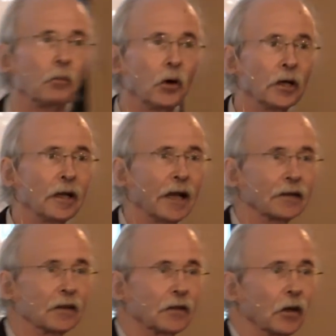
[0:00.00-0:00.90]
pointed
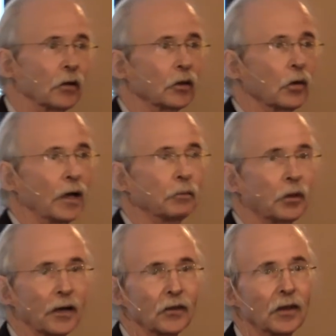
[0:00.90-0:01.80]
out that the only great
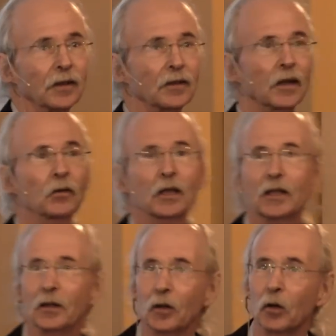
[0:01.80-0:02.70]
president and the only
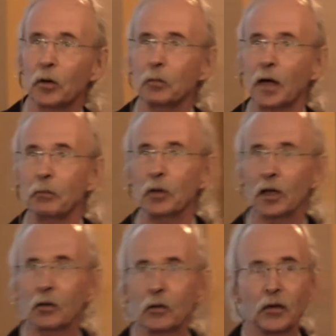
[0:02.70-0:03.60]
hero in my
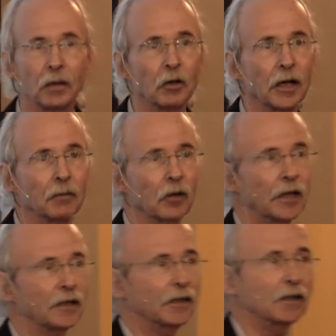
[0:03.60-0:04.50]
book was Abraham Lincoln,